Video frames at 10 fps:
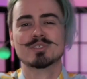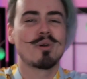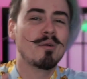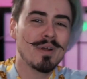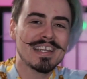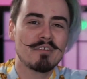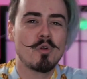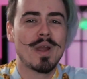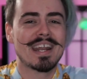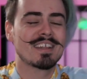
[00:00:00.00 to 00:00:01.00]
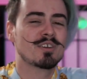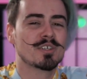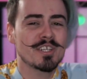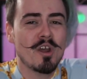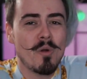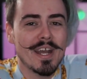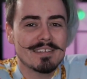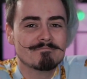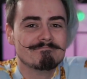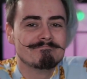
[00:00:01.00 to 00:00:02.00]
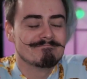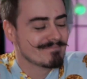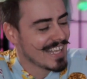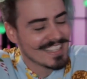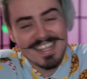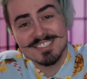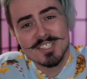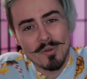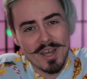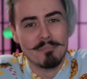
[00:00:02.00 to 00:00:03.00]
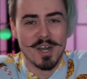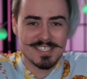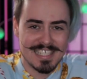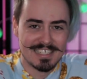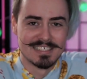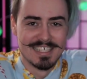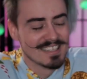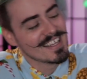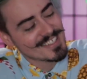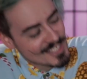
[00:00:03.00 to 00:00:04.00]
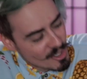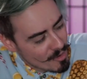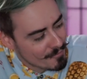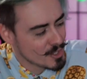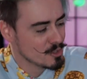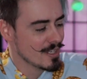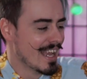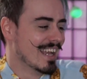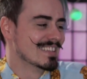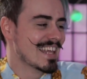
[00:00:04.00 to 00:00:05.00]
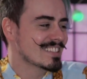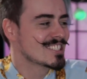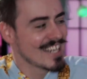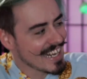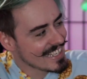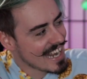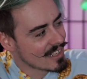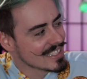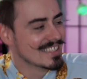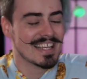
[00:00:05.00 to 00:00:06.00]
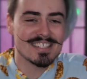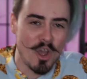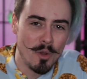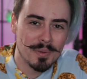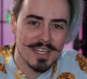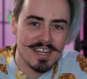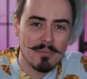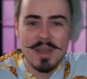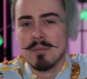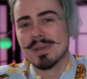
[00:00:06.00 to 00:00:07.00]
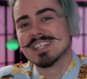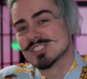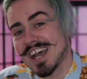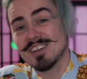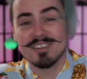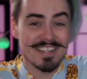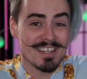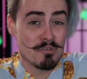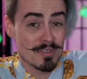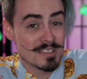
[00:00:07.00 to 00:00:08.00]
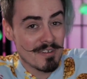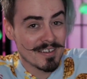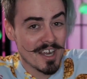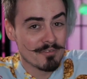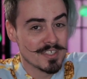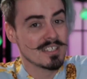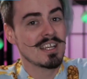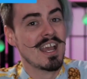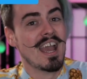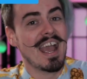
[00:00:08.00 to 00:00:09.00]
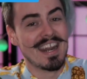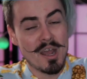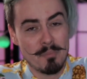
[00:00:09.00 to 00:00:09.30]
So I want to give away, and I thought, you know what? Let's do an unboxing. Let's do a review. Let's check it out. Let's open it up because I don't get to do this very often, and